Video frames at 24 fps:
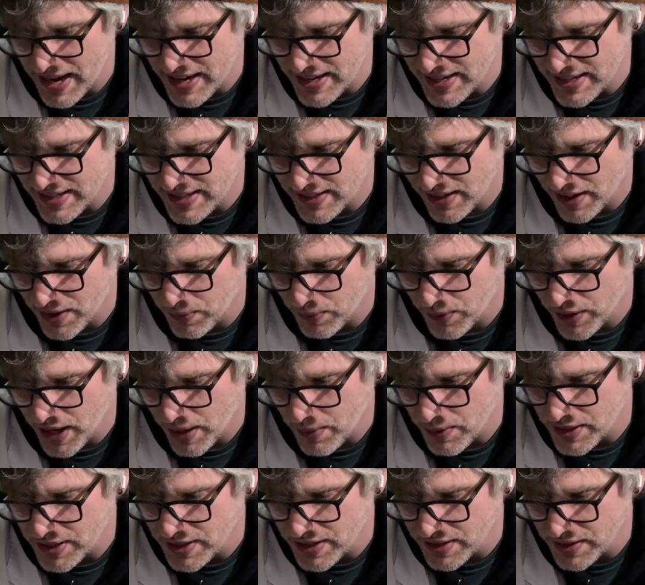opinions on
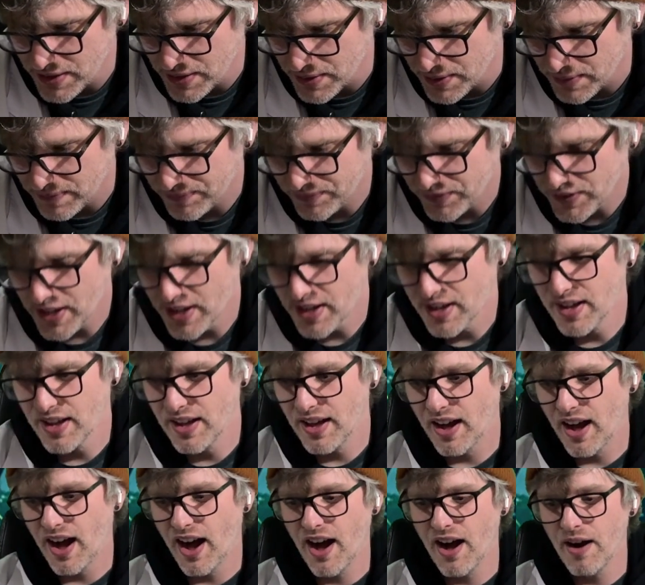what I would do.
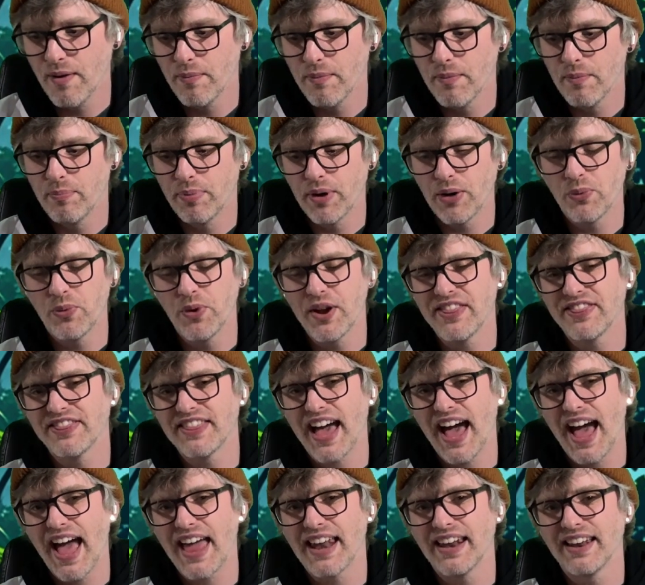But
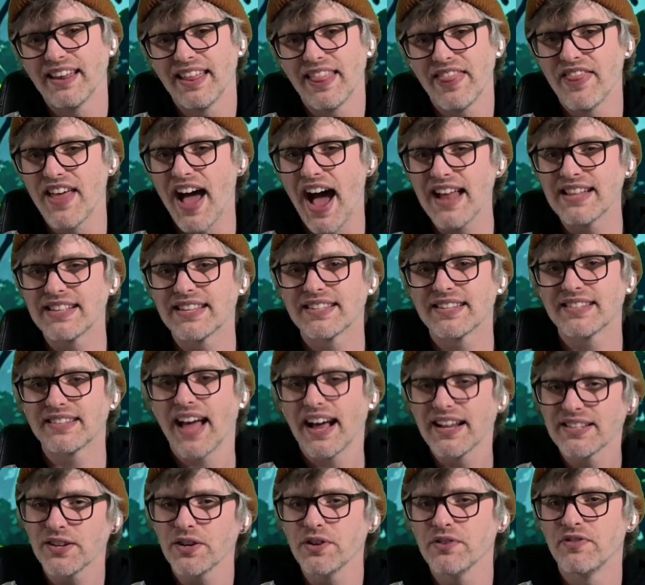with that,
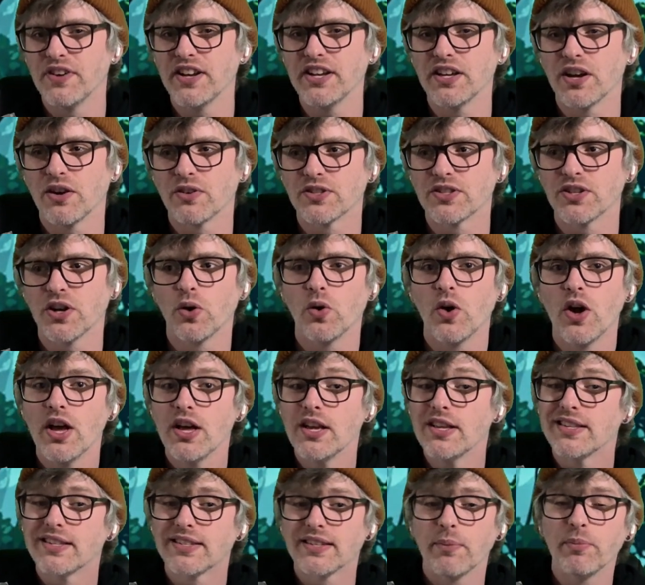that's our video. So
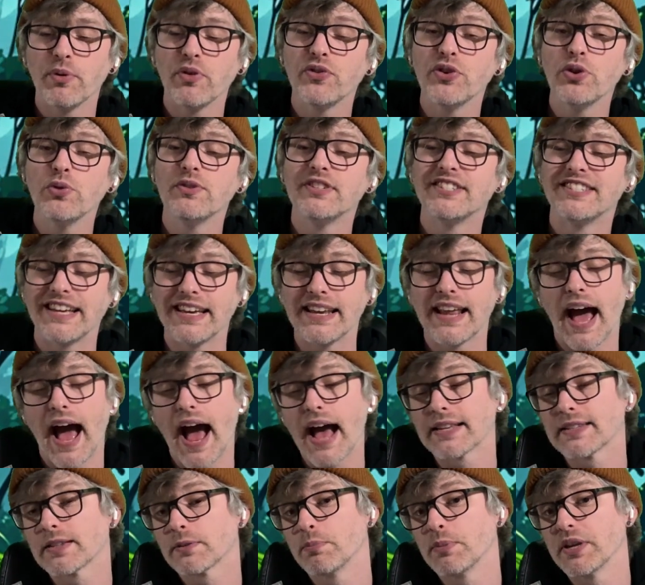some of you did
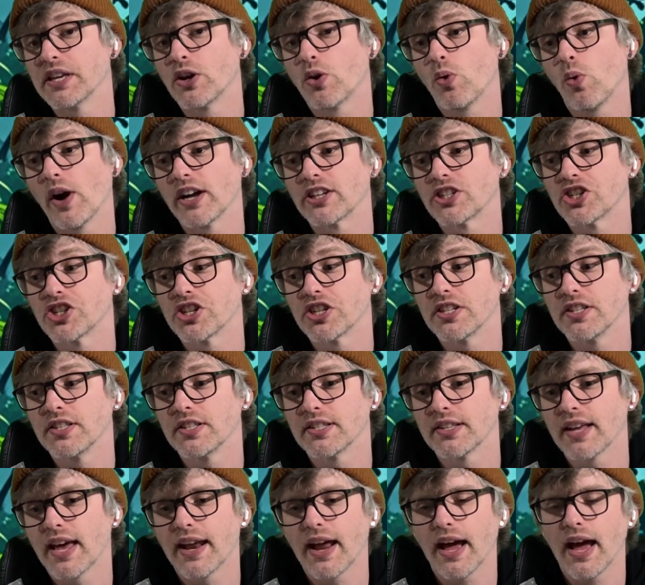ask me
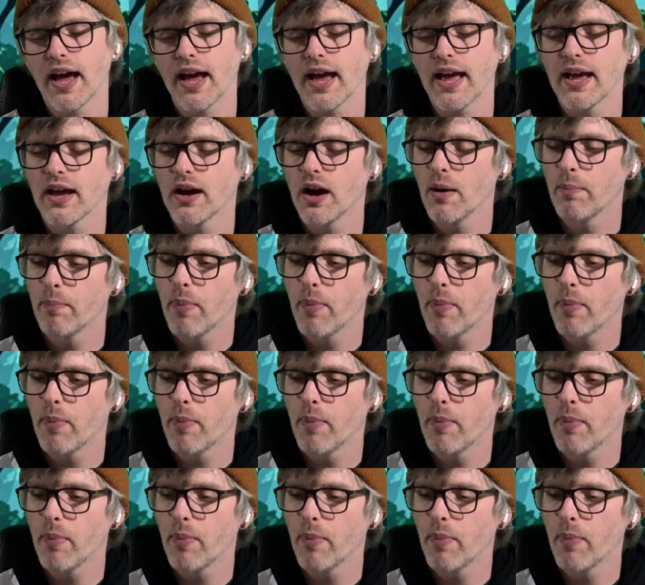questions, and I